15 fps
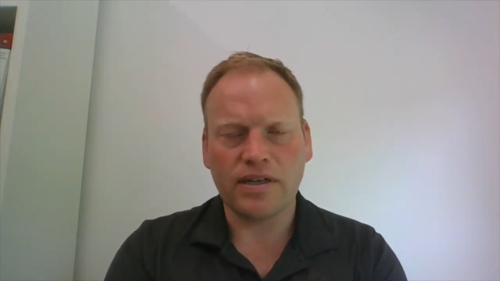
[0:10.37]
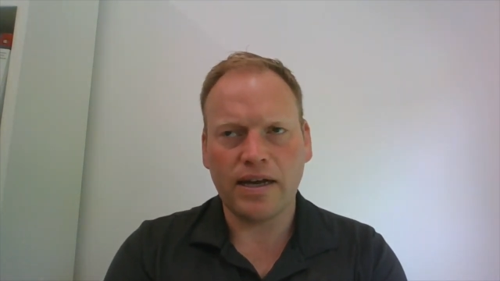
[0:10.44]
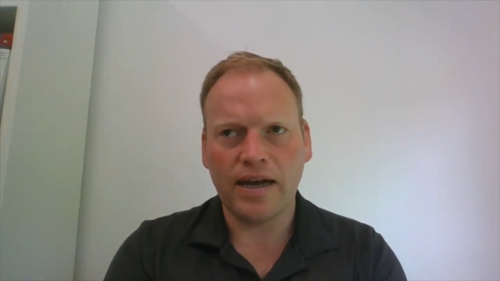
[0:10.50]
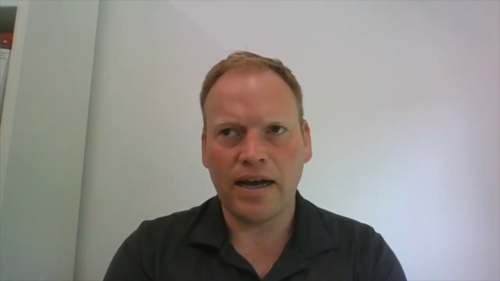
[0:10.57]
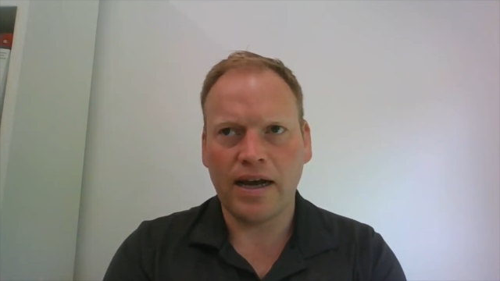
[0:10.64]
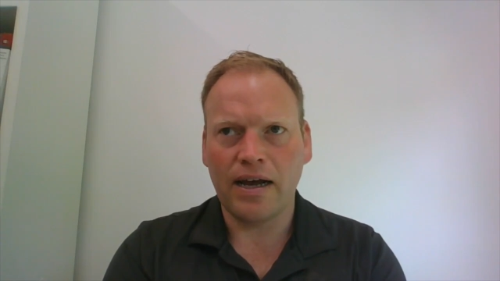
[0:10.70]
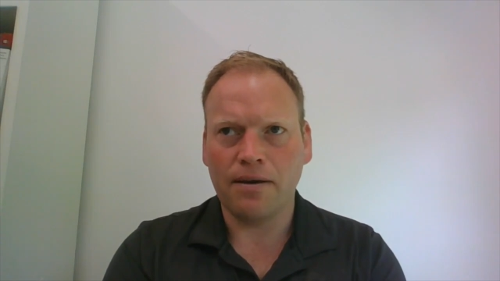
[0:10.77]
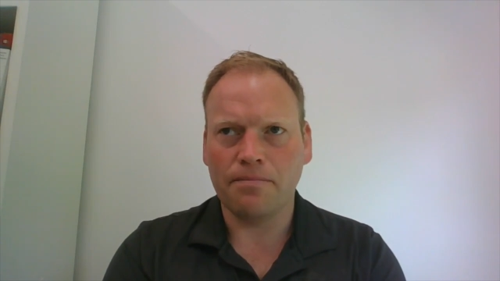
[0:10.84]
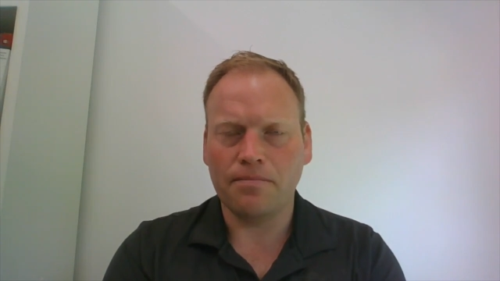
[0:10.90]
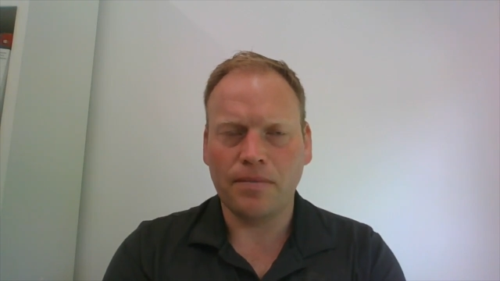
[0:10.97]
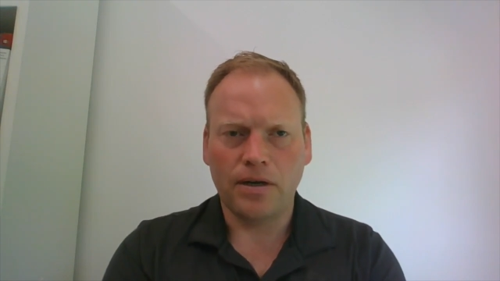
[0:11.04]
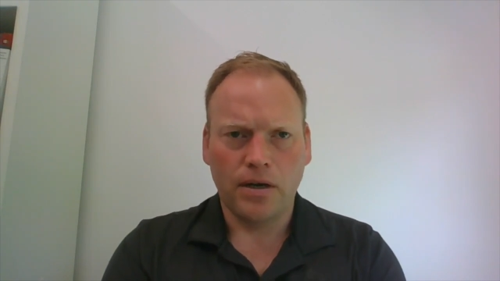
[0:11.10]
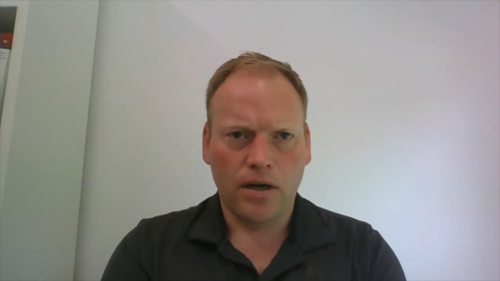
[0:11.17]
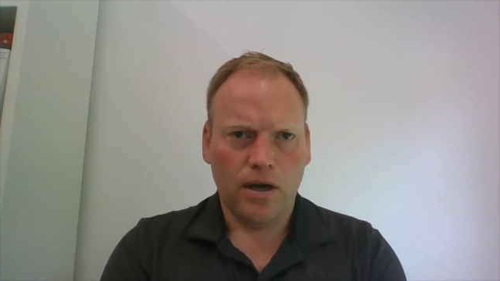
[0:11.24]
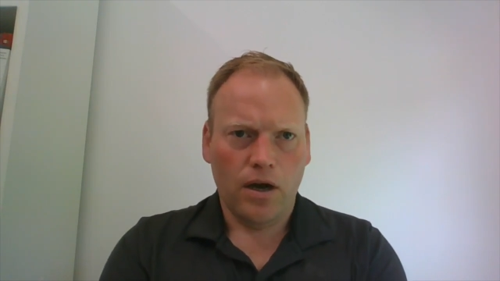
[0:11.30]

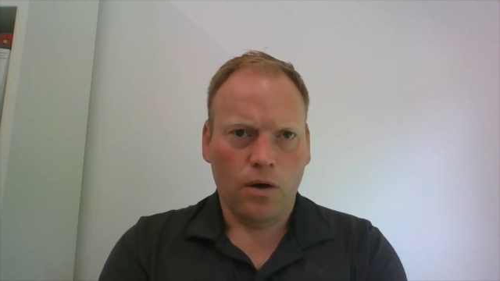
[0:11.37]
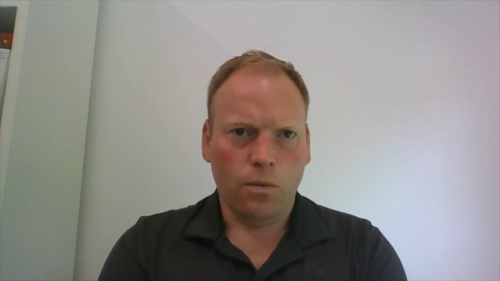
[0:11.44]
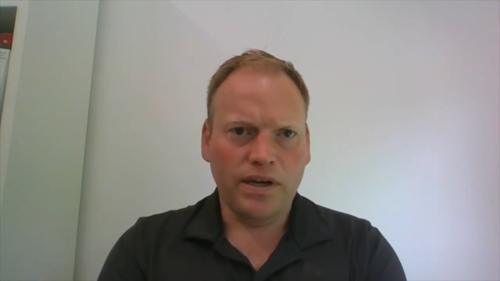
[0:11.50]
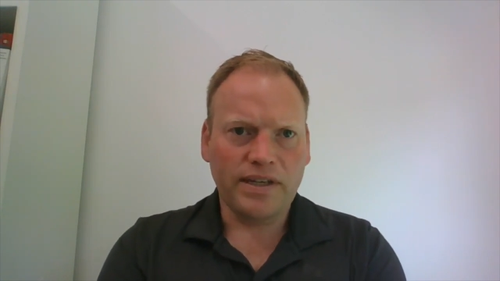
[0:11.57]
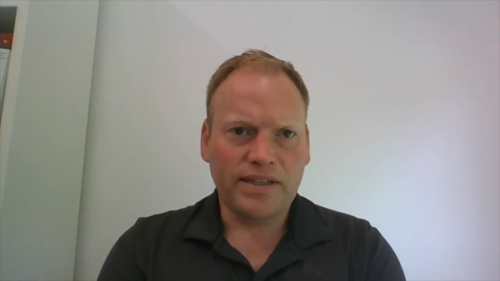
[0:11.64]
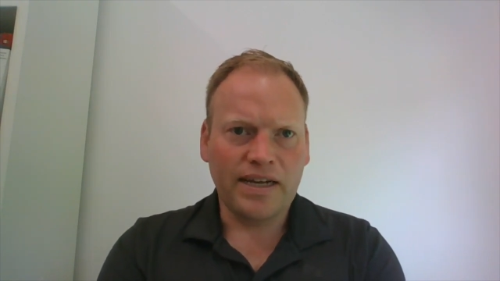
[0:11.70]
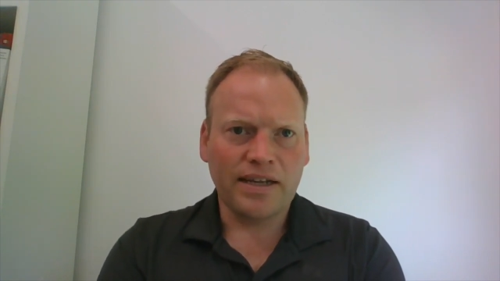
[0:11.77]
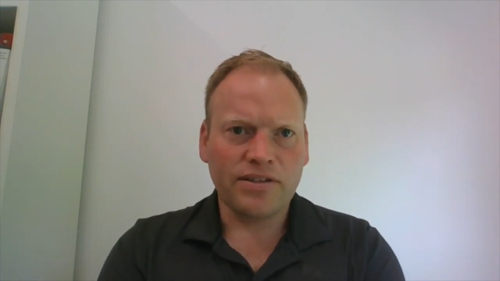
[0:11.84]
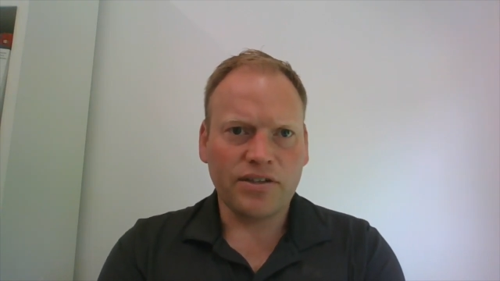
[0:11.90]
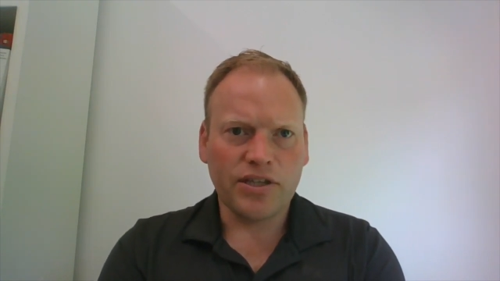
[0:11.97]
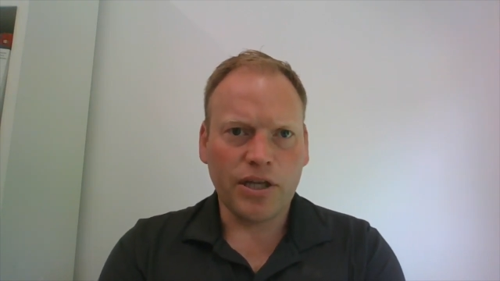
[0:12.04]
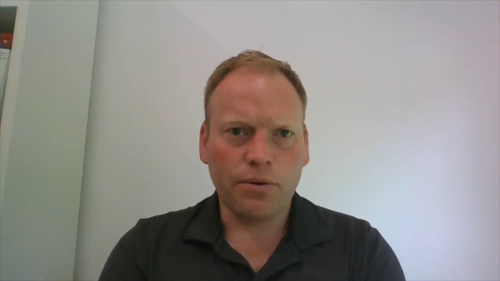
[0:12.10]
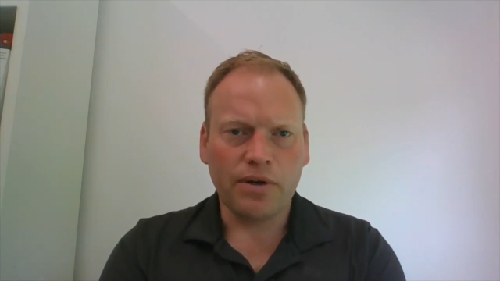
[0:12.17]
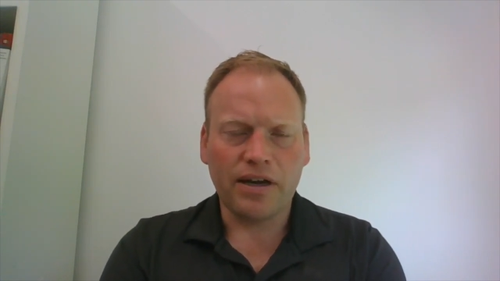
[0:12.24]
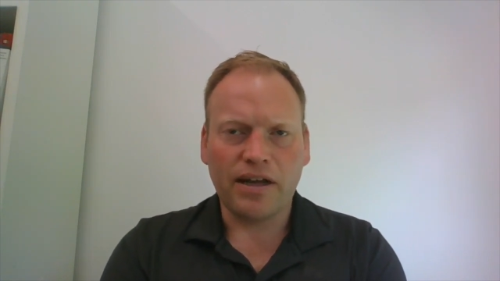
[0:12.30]
Um, we tend to
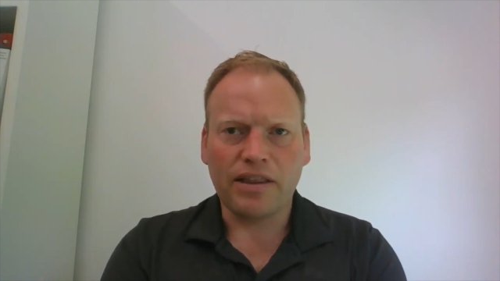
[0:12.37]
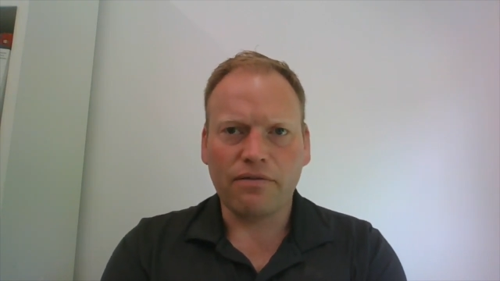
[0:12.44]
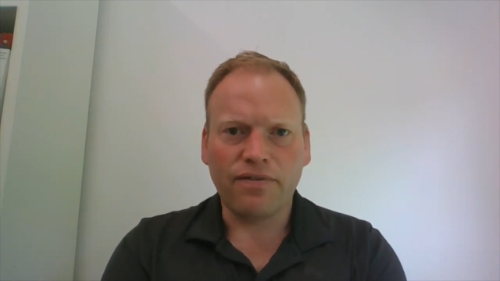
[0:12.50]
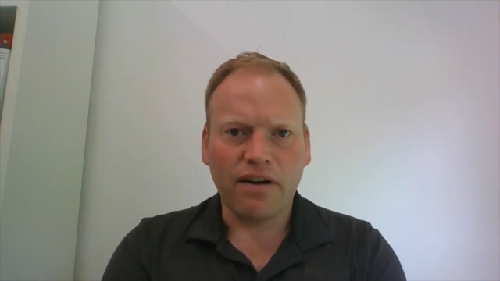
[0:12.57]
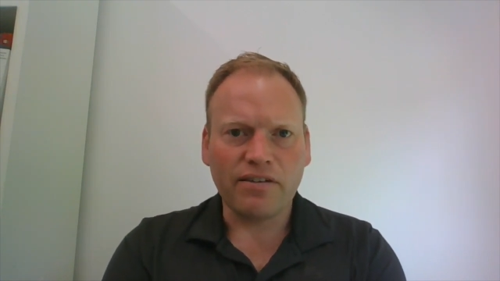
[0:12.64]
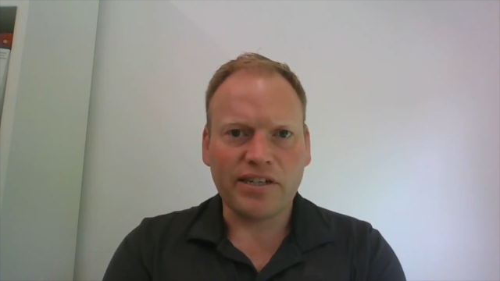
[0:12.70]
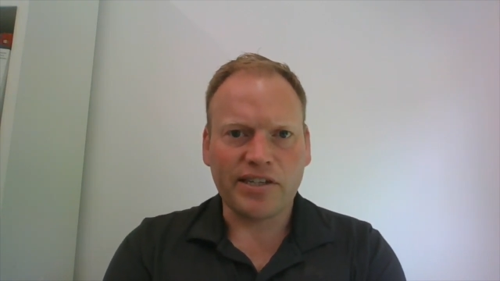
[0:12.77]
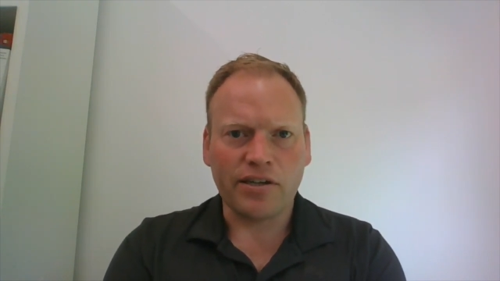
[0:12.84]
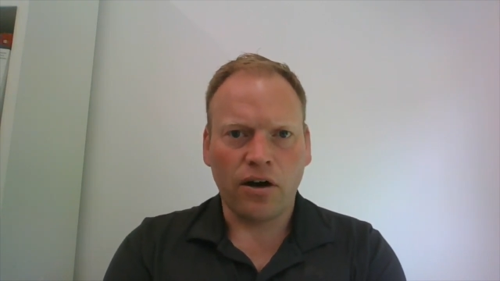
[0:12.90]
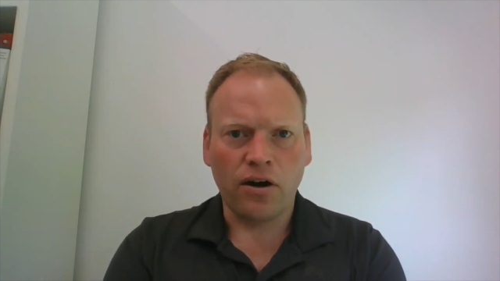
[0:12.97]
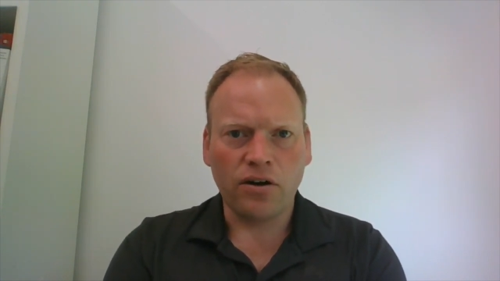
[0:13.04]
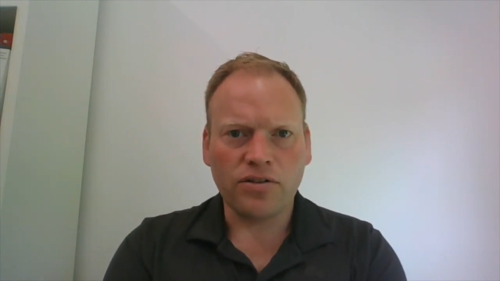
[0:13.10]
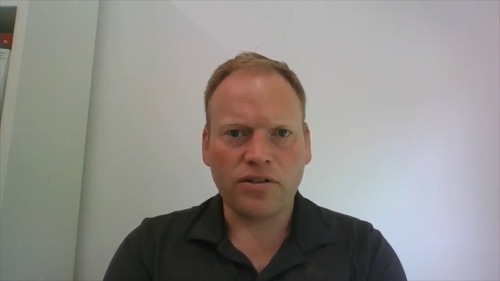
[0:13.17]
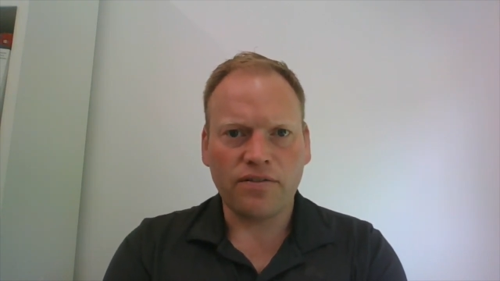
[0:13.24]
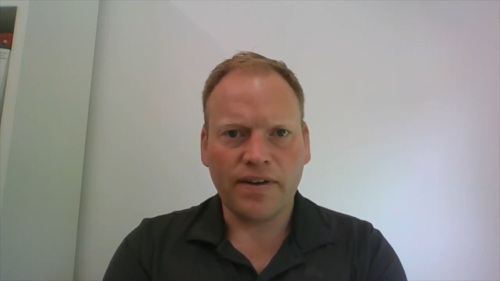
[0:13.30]
do it at the very
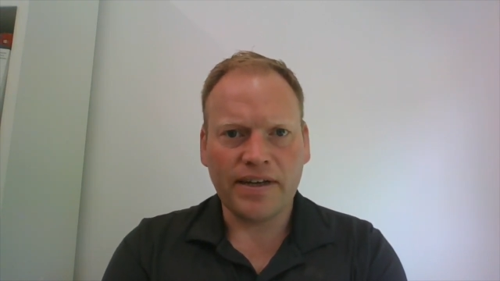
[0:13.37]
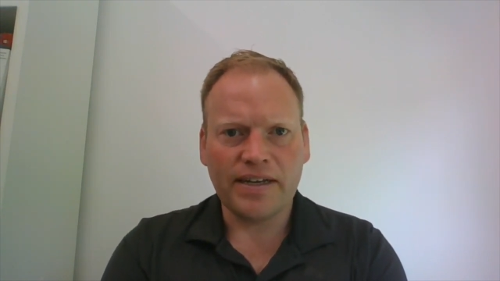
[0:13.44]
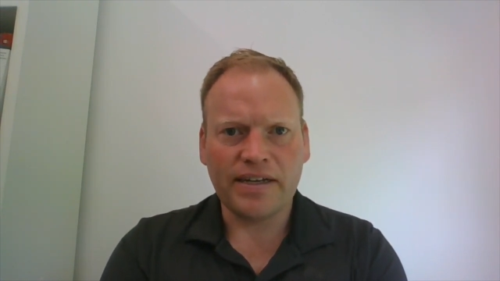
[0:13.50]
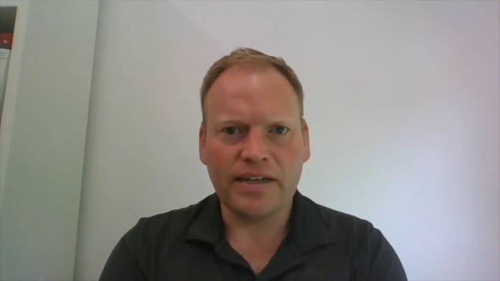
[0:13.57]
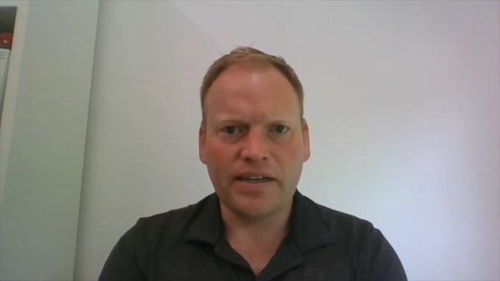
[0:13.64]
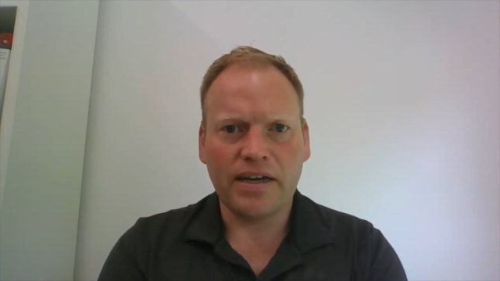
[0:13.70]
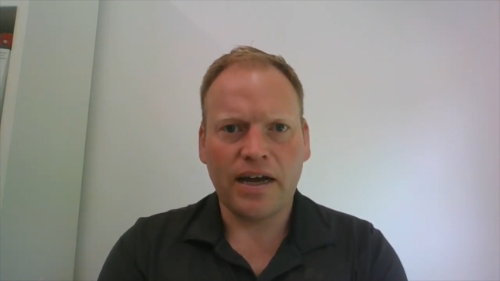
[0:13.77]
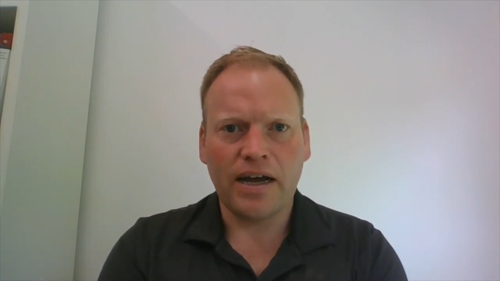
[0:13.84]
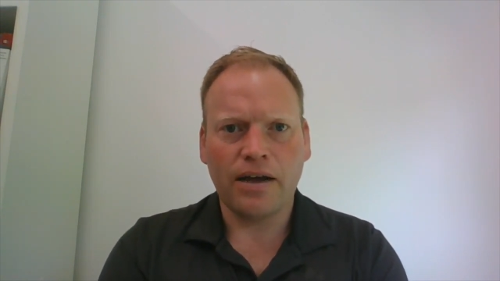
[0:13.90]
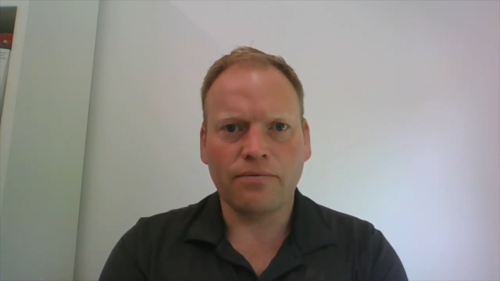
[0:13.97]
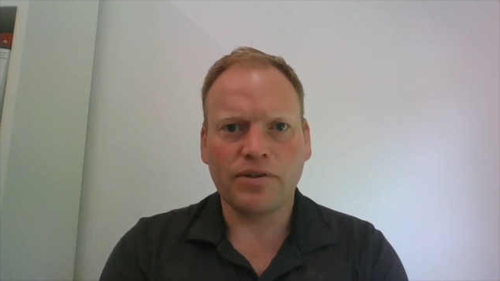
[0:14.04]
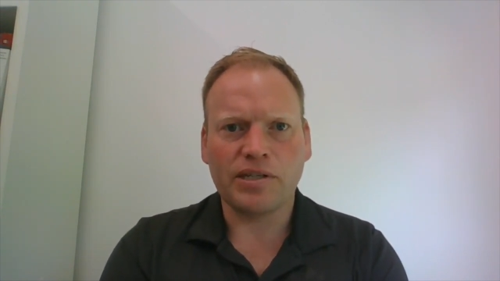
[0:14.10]
start of any um,